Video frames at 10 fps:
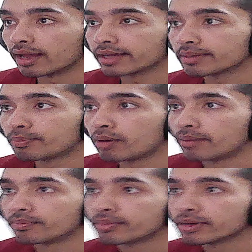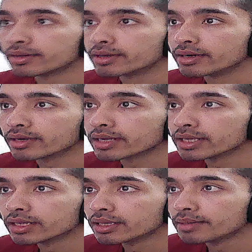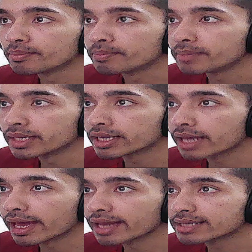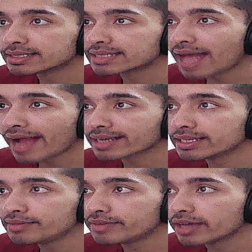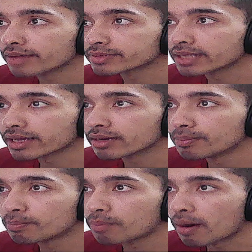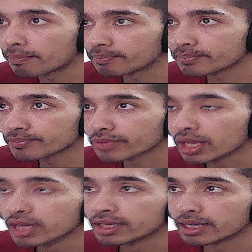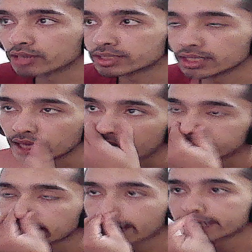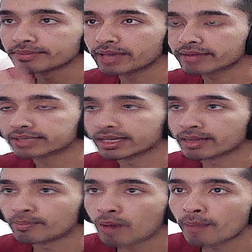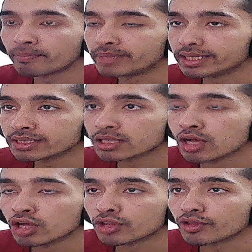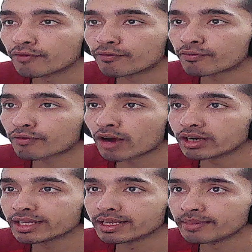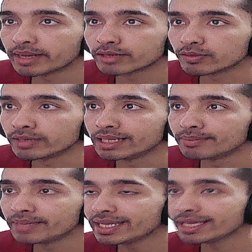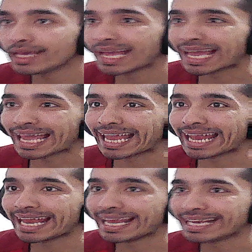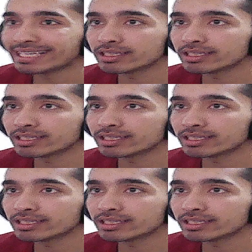pop. Okay, pick exactly behaves like a pop. Now see, exactly behaves like a pop means the front element will be 8,